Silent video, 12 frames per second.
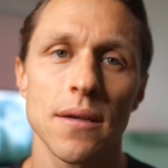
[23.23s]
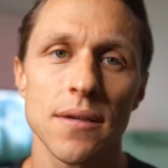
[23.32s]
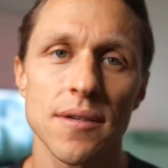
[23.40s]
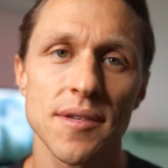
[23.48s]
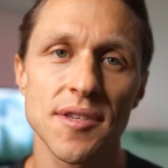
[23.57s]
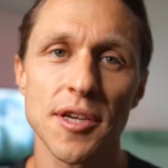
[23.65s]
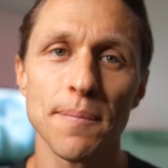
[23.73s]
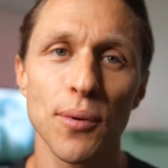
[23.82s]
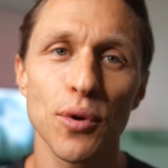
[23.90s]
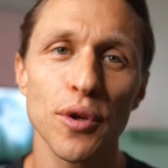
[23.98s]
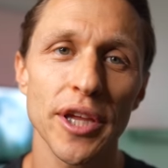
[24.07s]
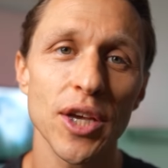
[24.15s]

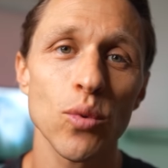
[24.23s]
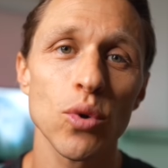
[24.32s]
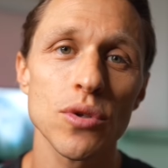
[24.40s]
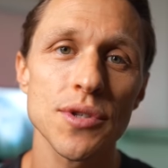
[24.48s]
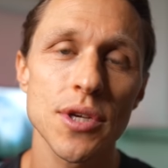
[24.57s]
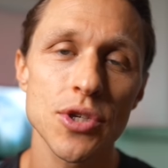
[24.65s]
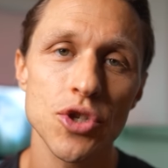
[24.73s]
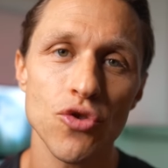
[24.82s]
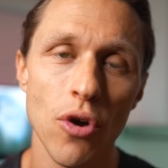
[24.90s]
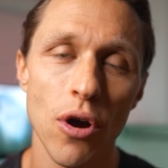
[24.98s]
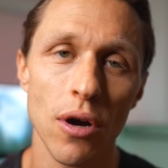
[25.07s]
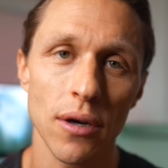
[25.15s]
Simple equals
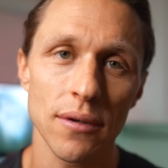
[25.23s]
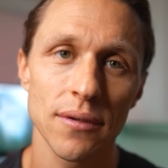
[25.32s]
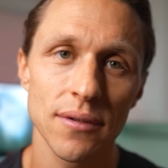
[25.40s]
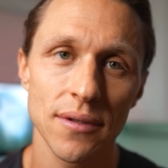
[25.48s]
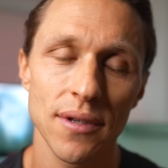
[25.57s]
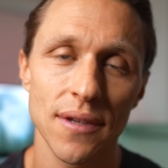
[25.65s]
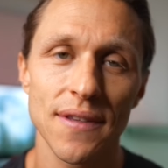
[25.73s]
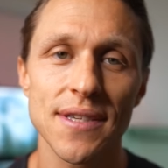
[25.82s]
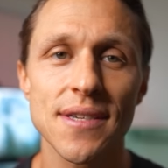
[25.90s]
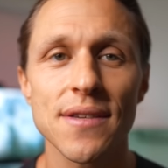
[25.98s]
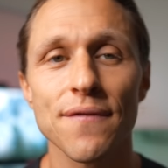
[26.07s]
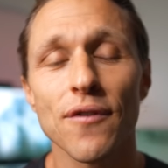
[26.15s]
strong. This
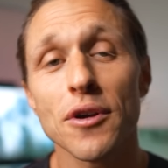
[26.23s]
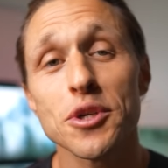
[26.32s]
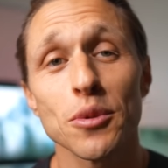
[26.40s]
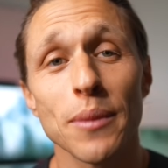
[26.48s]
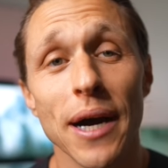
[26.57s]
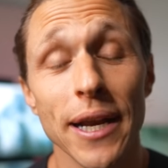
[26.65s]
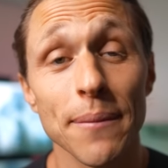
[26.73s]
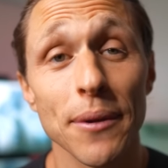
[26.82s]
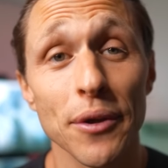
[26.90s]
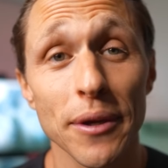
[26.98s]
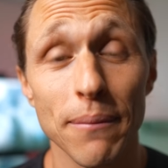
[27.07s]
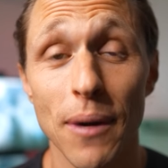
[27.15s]
is a functional
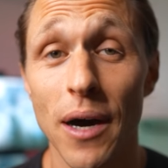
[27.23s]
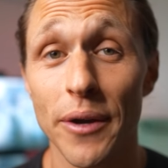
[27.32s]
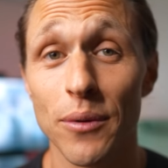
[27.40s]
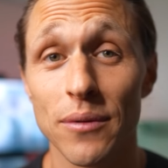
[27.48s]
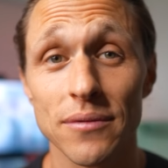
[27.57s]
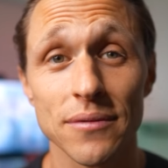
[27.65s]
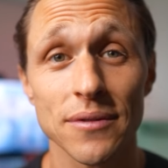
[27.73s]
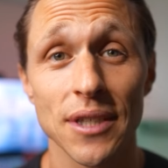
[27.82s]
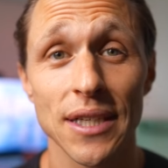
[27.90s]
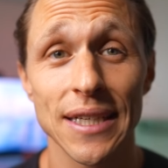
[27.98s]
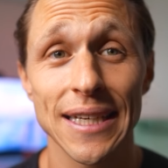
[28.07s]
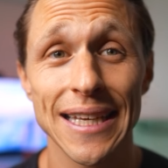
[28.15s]
bodybuilding motto.
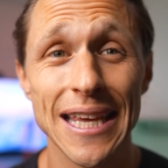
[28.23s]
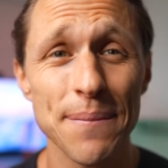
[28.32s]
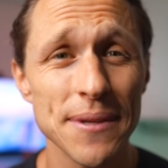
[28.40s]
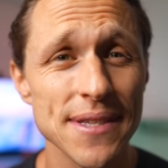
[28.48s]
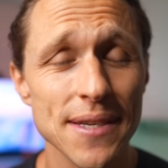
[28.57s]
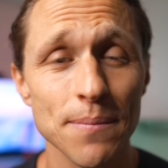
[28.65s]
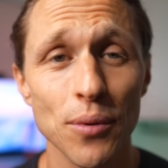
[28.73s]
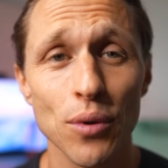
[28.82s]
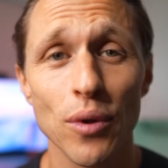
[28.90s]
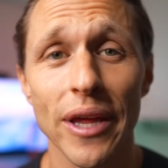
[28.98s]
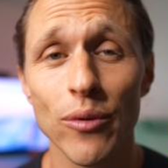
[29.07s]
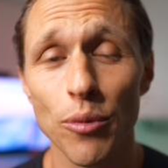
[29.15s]
Keep it
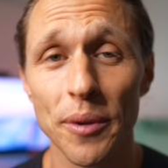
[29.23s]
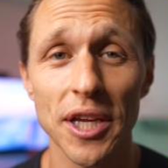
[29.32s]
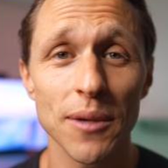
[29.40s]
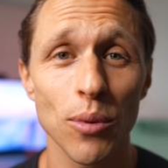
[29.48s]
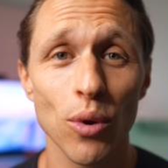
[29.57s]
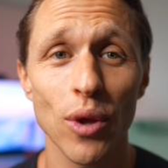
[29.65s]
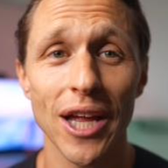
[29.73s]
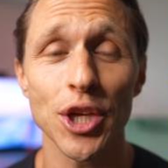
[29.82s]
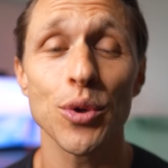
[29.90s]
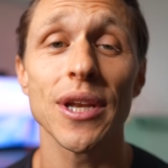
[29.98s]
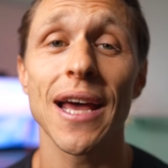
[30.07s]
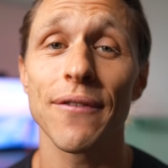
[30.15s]
simple and repeatable, and you
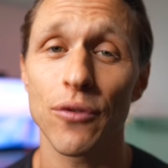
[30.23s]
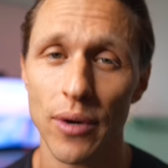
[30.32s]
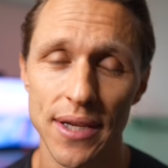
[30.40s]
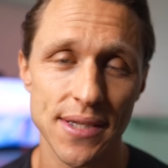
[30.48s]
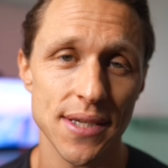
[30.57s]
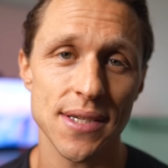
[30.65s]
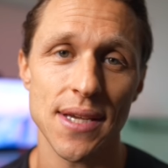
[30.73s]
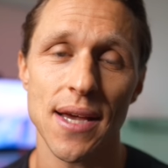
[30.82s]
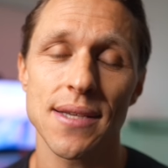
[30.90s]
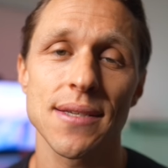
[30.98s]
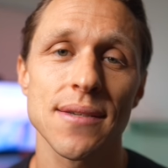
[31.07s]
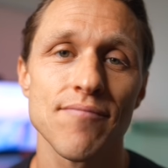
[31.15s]
can have great
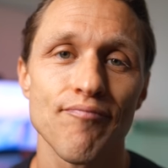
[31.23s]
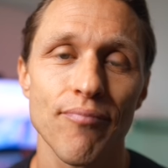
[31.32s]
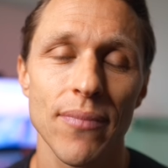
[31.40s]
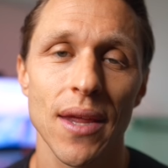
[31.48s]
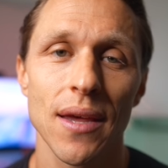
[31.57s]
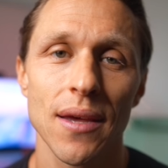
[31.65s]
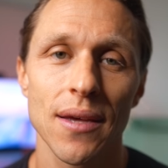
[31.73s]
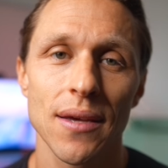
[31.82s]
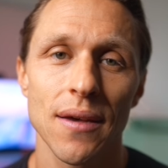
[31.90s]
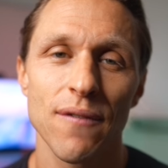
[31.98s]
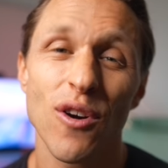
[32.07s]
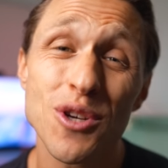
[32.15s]
success.
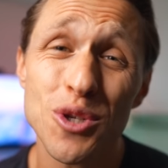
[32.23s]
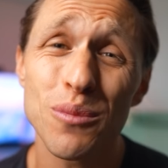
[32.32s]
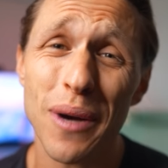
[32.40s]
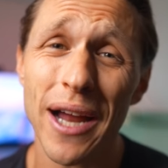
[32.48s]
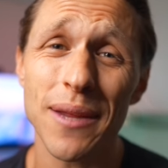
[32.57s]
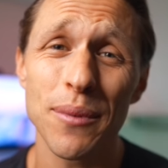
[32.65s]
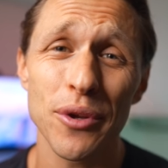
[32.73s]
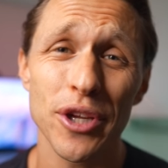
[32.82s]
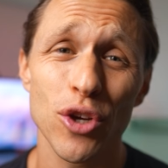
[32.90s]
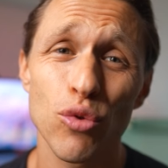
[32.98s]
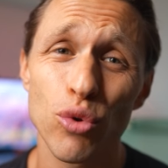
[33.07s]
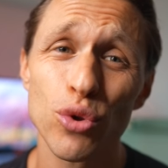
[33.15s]
Functional
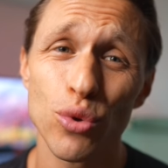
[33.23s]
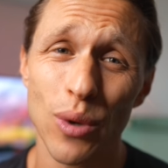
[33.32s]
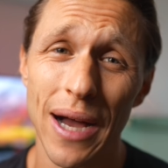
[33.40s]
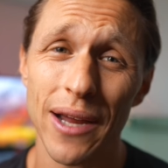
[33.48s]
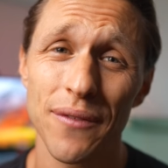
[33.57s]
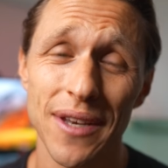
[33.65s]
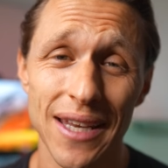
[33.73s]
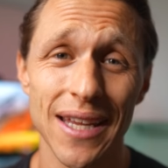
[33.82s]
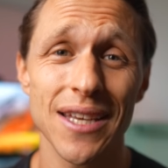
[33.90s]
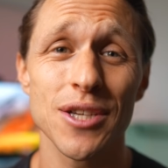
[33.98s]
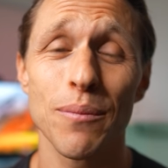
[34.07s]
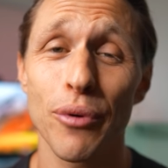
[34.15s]
bodybuilding grew out of a
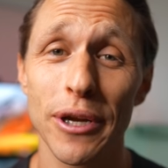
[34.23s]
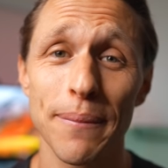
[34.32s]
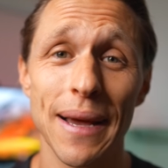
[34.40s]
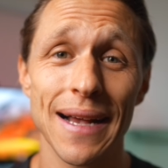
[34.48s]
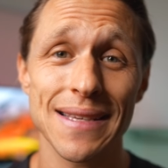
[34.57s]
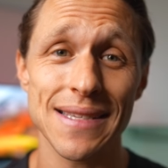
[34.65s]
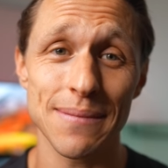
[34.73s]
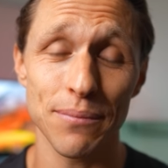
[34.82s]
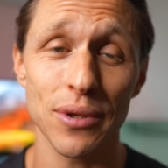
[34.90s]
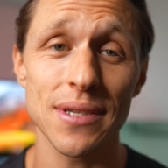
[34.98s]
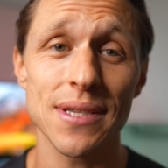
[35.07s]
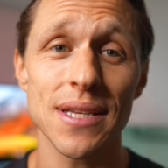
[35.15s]
need to bring back
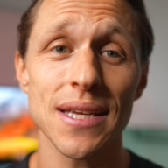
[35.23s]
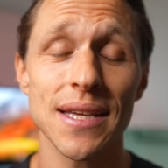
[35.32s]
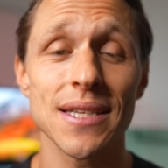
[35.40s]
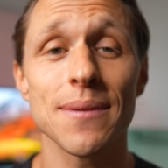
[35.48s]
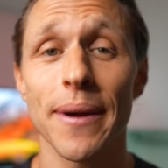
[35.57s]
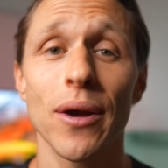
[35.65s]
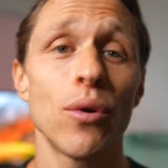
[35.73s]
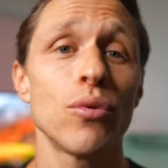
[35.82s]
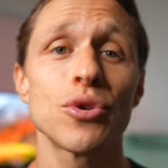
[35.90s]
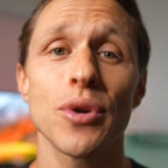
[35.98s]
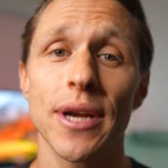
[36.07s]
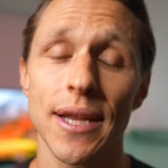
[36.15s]
simplicity into my own
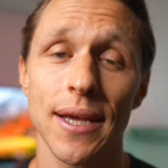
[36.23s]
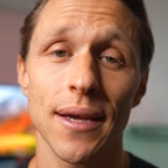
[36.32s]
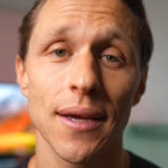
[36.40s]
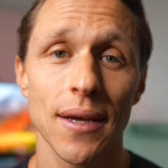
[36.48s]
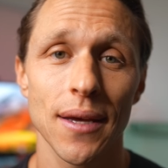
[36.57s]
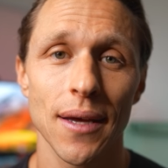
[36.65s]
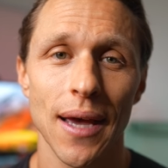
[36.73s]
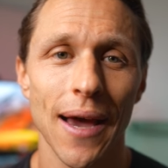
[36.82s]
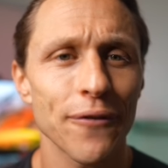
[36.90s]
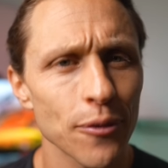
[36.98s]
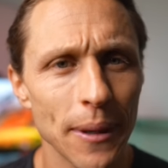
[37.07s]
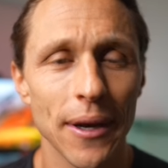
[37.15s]
training
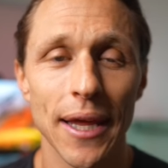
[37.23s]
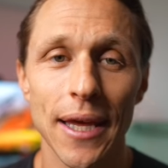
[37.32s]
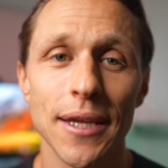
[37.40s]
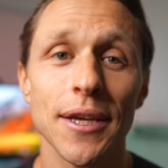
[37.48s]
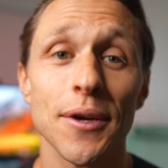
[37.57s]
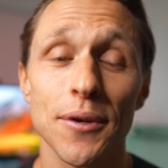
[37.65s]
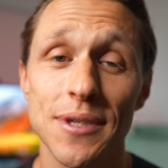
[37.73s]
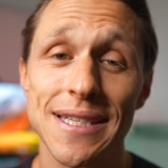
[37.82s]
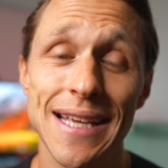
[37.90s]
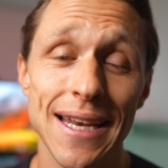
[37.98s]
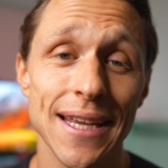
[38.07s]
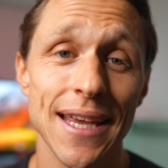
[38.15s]
after about 8 years
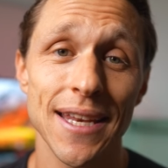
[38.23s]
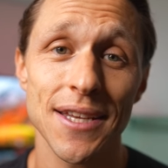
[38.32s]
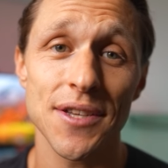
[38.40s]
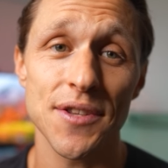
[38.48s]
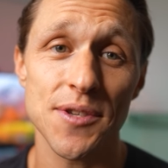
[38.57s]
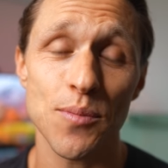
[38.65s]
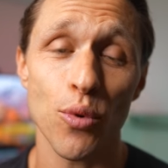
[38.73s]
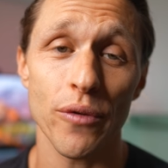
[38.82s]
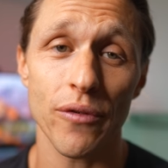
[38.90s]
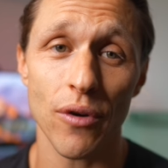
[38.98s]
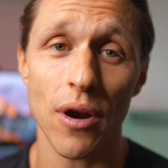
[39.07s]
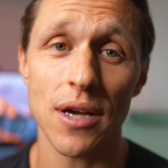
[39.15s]
dedicated to the sport of
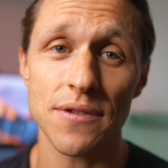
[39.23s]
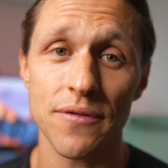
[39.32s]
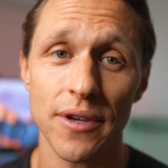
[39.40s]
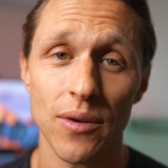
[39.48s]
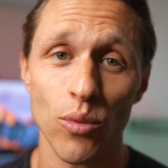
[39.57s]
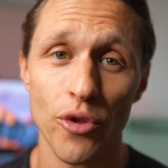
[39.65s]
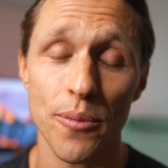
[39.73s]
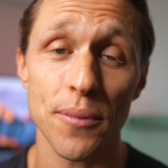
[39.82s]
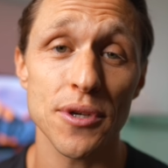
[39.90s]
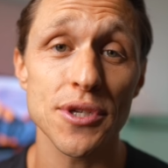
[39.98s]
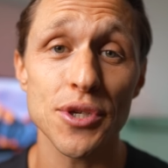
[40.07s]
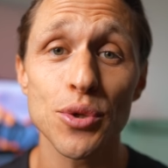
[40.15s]
CrossFit, where the
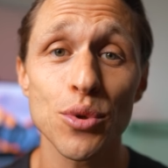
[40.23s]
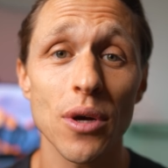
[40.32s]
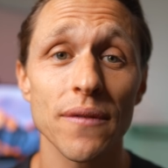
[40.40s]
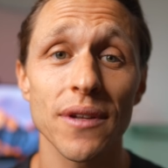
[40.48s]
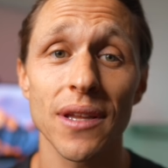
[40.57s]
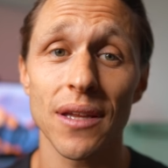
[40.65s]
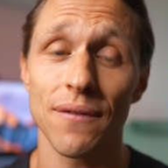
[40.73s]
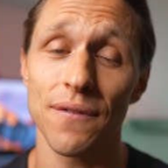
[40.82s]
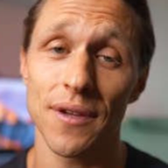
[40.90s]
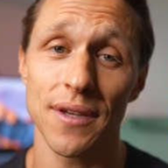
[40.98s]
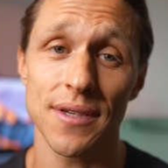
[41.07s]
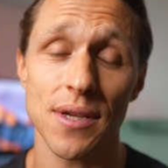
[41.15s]
pursuit of elite
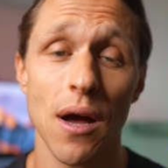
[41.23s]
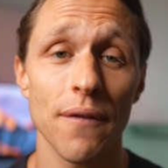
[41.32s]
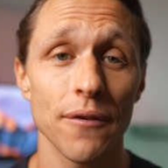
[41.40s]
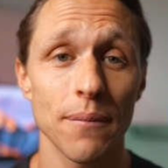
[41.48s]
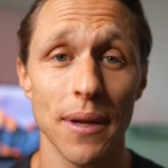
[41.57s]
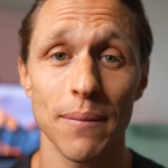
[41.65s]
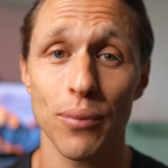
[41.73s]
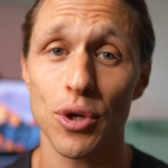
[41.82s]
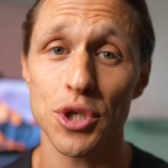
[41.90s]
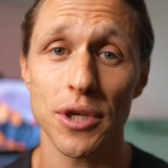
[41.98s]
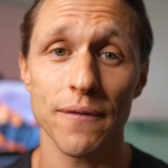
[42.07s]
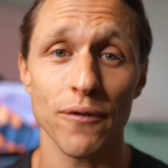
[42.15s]
fitness often meant
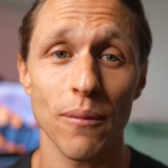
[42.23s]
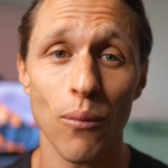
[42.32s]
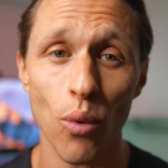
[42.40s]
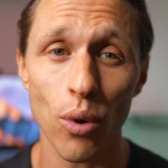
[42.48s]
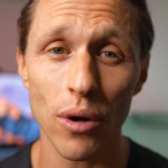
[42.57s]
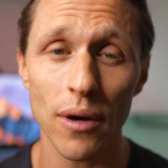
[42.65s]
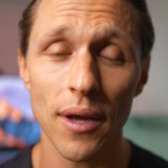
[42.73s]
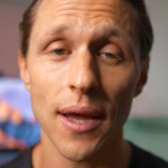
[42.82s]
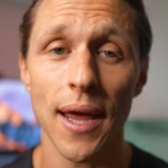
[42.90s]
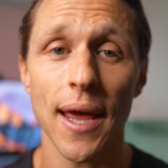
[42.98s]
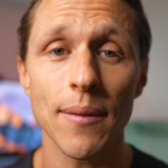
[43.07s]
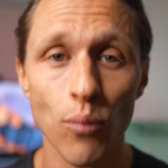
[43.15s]
pushing for more
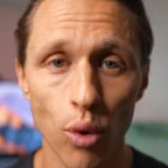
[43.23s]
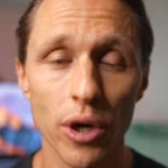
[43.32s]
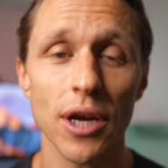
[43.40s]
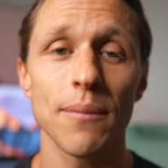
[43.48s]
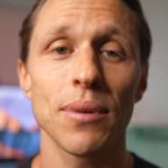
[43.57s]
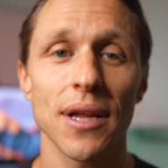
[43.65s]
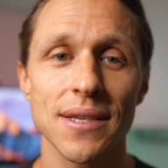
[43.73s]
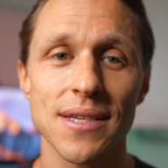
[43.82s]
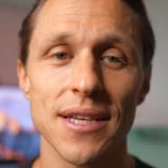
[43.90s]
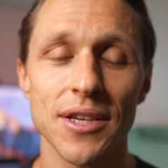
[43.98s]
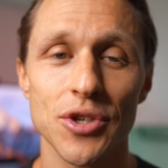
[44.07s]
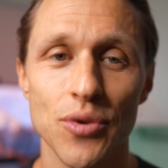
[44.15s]
and more
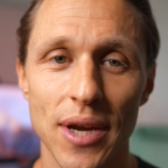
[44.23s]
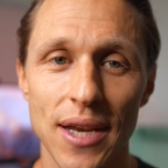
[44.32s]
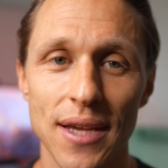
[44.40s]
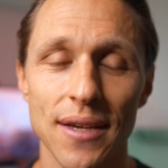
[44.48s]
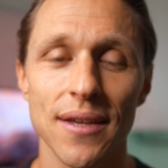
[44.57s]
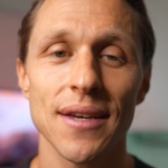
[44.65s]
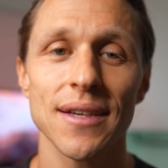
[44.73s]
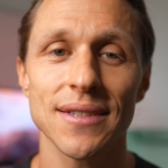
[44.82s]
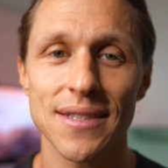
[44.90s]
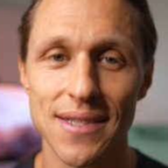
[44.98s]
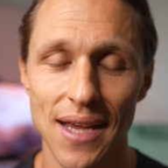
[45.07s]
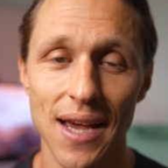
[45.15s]
complexity in training,
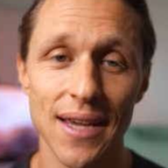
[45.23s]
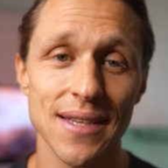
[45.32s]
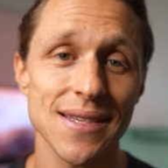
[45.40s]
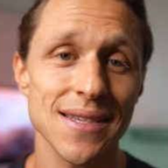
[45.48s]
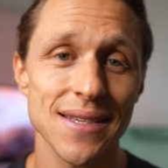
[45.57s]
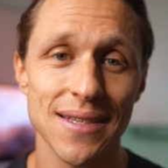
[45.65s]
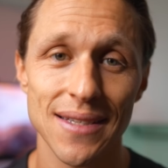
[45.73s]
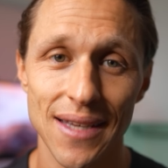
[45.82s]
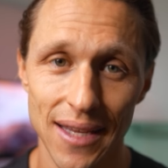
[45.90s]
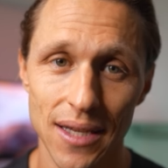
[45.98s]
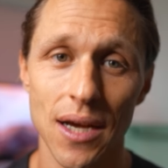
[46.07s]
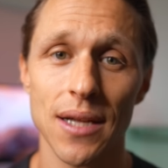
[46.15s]
designs,
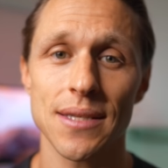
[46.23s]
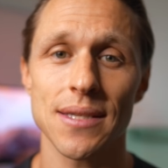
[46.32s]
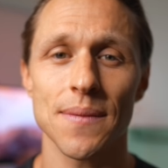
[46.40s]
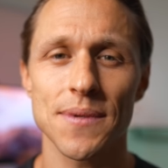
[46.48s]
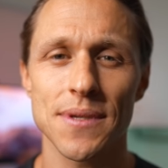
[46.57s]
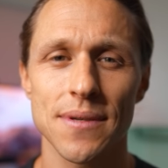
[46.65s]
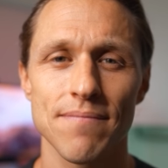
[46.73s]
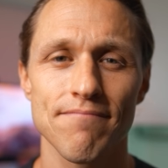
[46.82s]
and concepts.